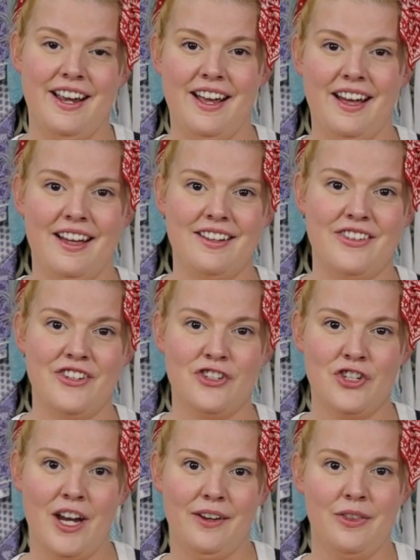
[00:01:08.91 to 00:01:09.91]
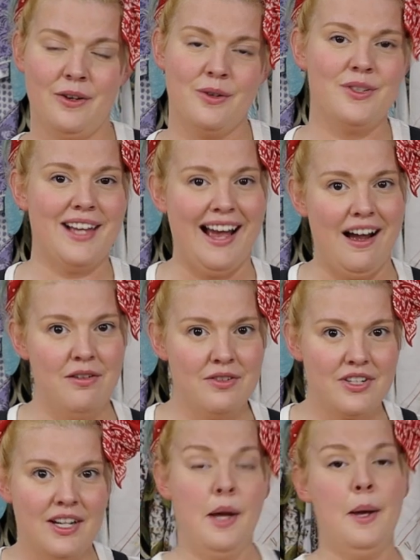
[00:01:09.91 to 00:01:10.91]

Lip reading: and check those out.